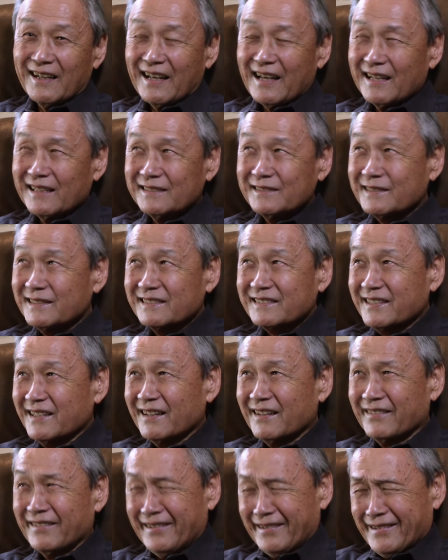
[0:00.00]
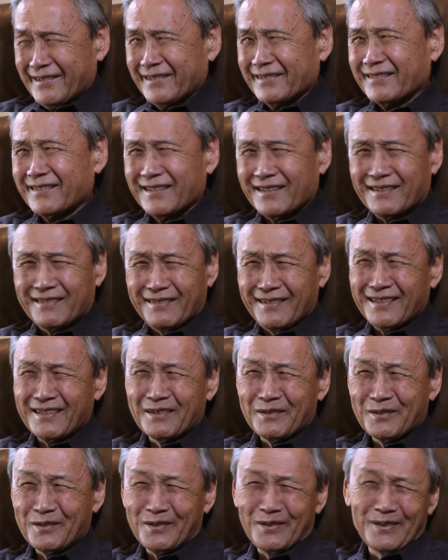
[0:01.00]
And you could tell they could think,
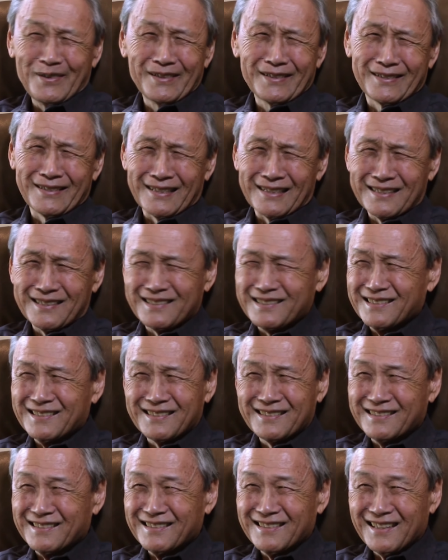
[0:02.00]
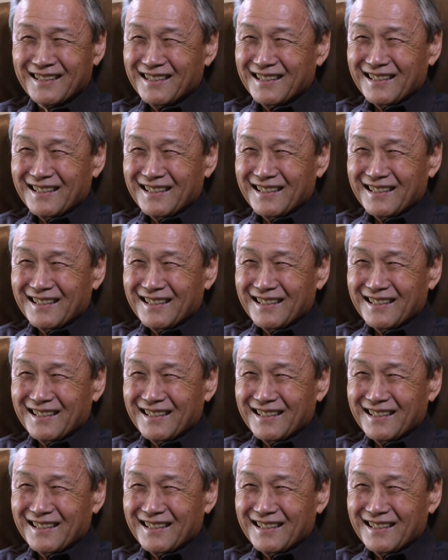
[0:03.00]
who is this,